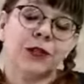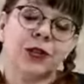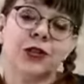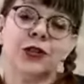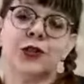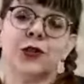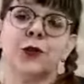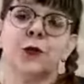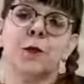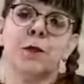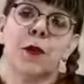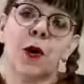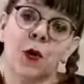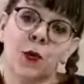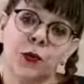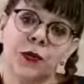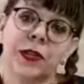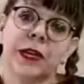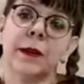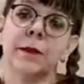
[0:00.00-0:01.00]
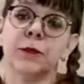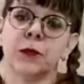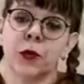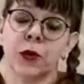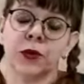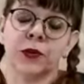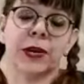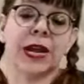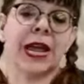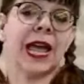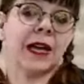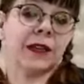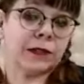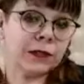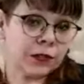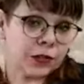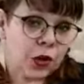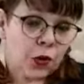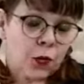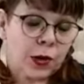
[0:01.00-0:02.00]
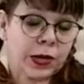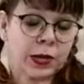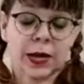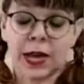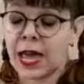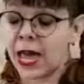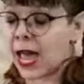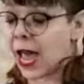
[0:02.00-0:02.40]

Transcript: to do both the embroidery and sewing